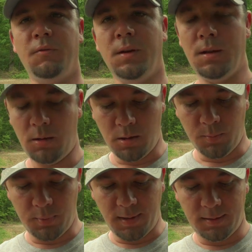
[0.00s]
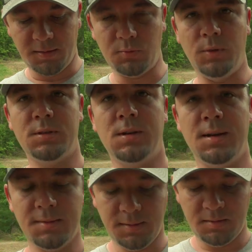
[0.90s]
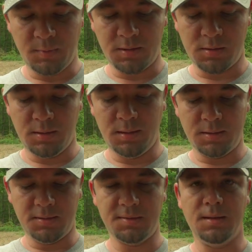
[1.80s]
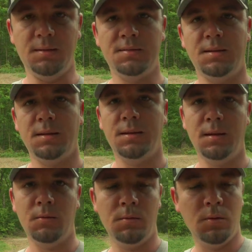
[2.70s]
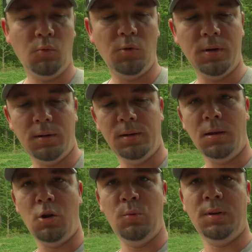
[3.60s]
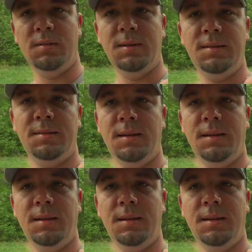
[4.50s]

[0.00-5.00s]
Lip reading: Now, if any of y'all go plant these switchgrass seeds, make sure you got your seeder set down really low, because these